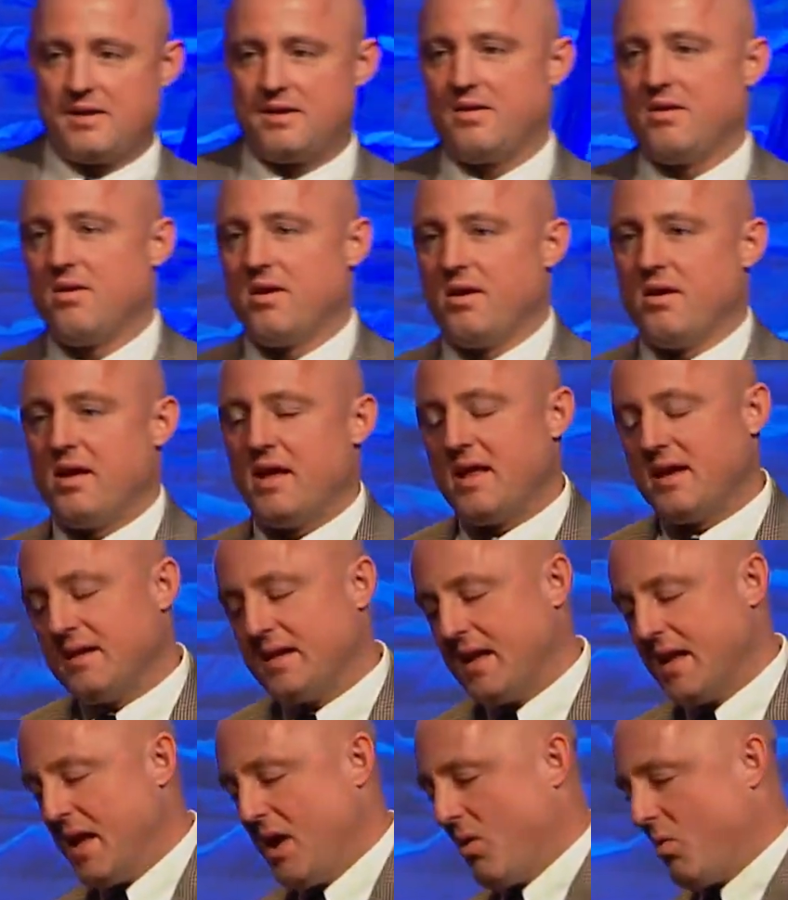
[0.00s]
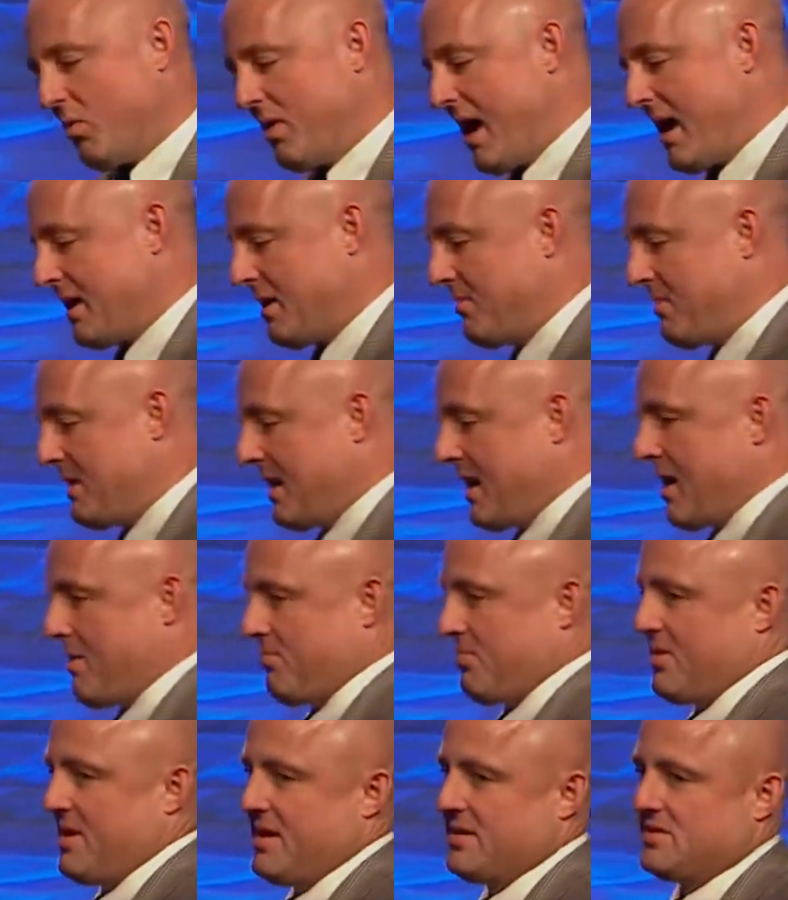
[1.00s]
And we're not going to be
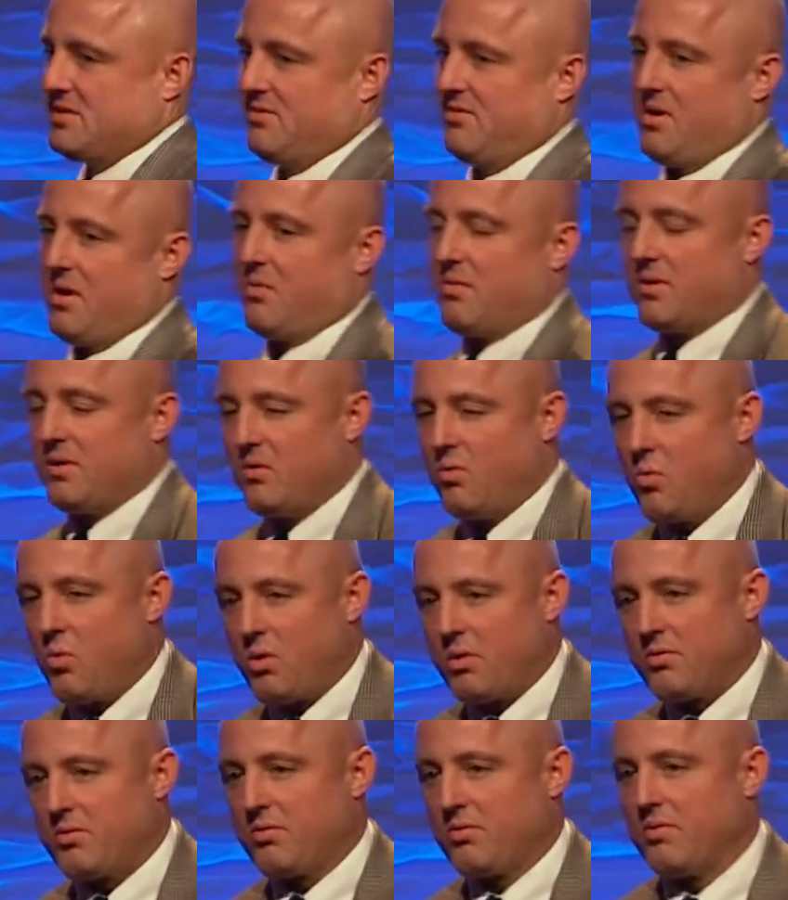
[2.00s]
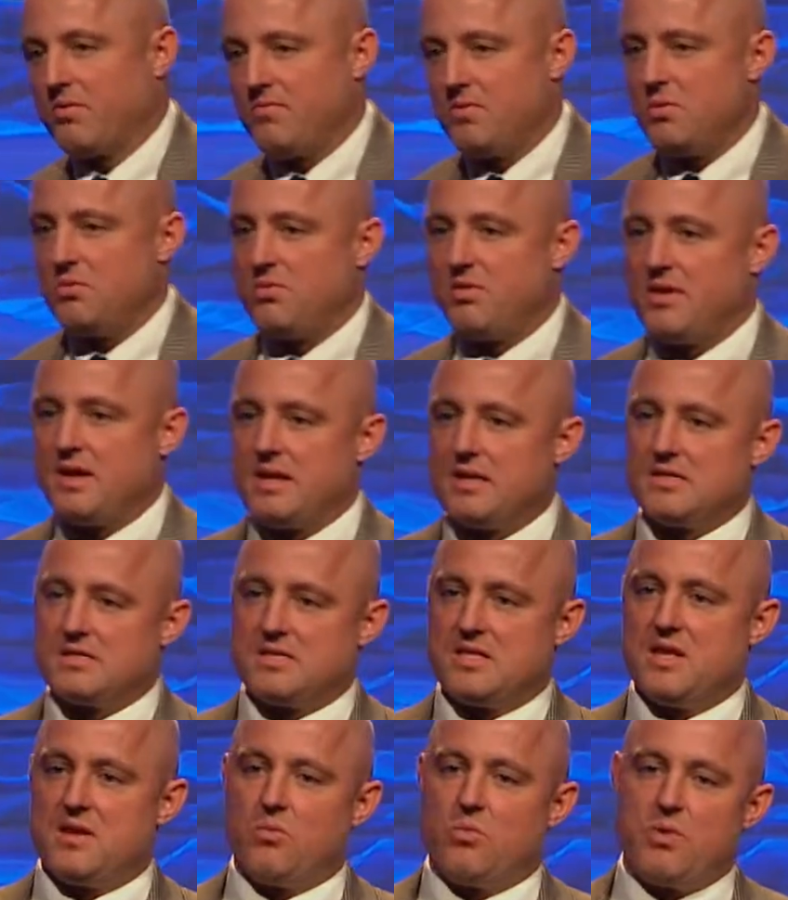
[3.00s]
comprehensive, right? We're going to work through a few things
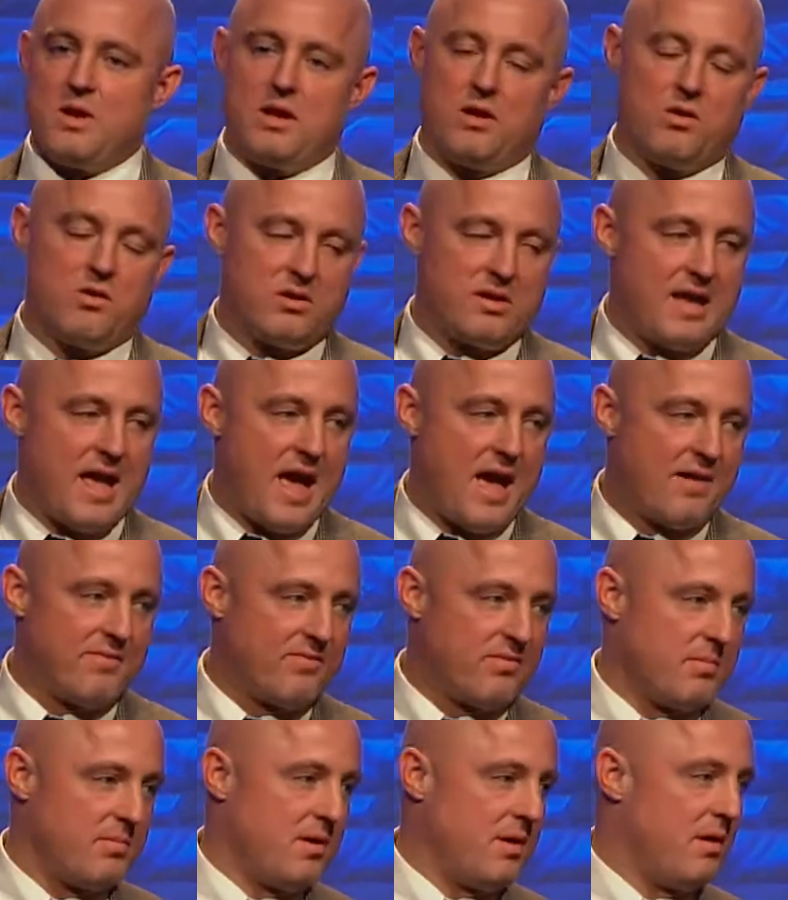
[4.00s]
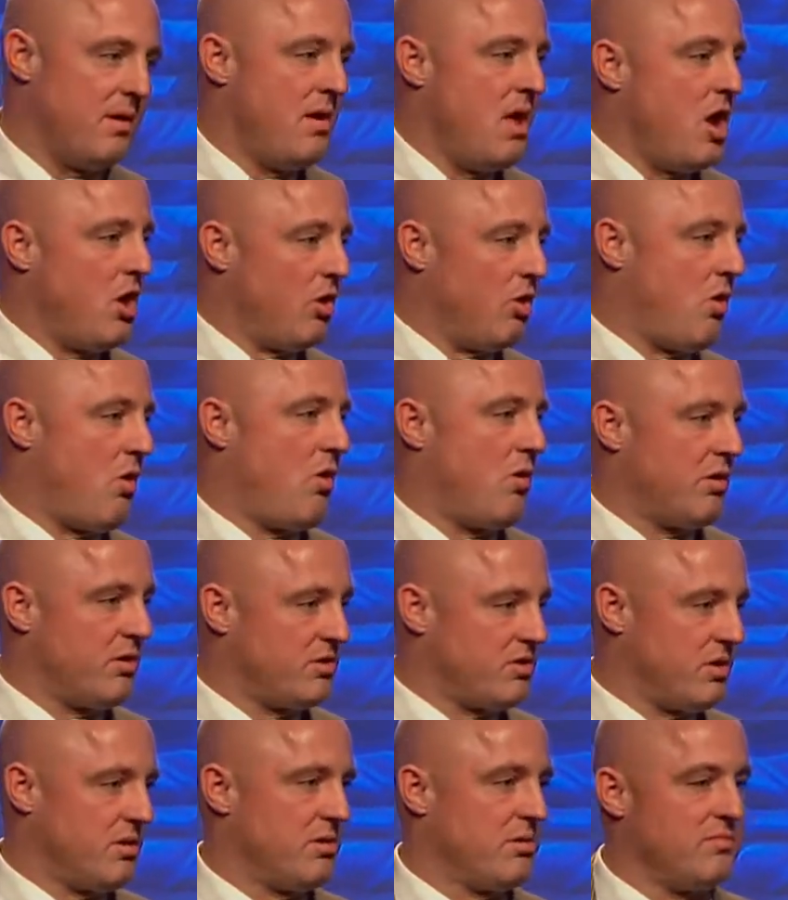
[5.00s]
that we look at from a
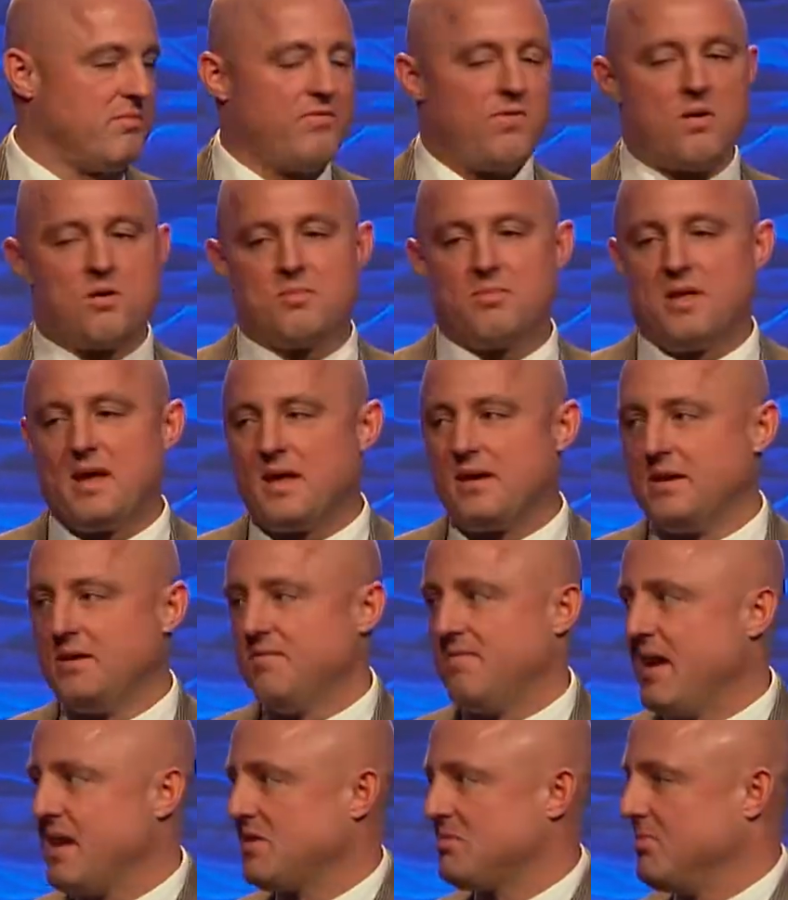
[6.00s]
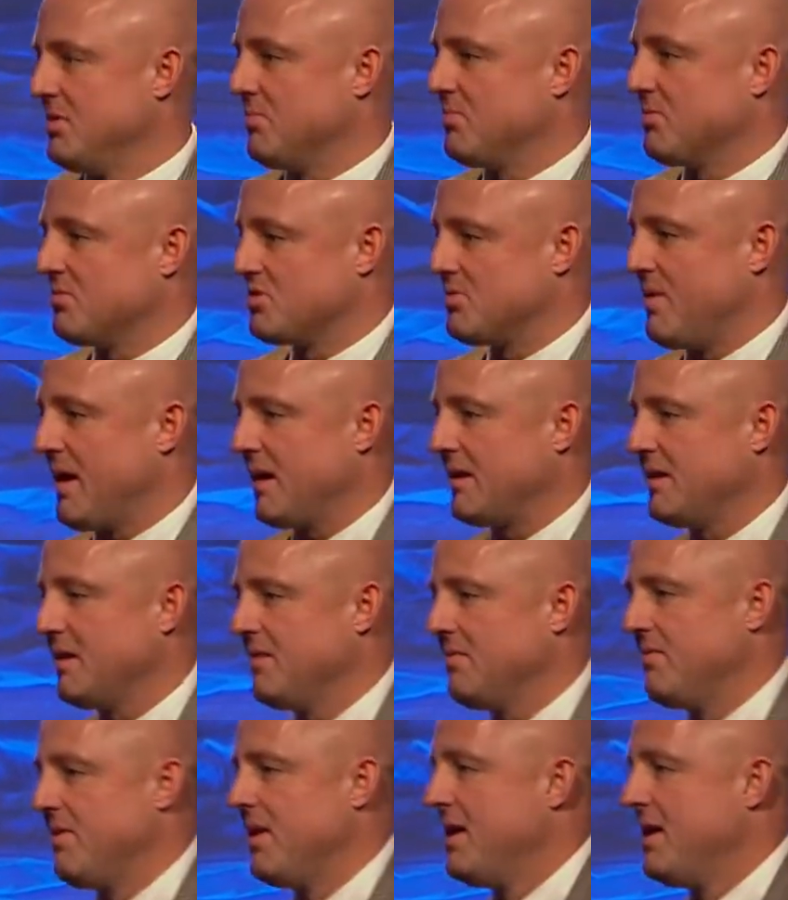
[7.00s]
long-term farmland investment perspective